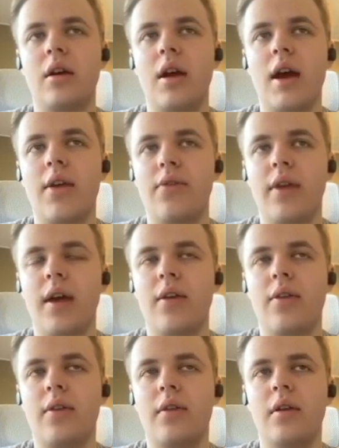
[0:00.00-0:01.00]
and
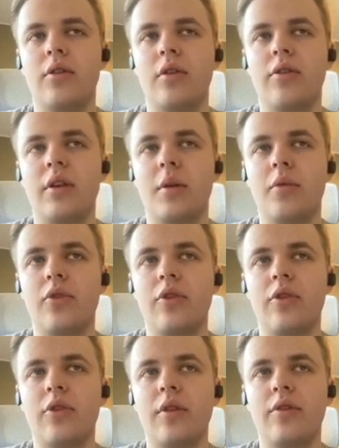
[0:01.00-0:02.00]
then it turns out it was just a stuffed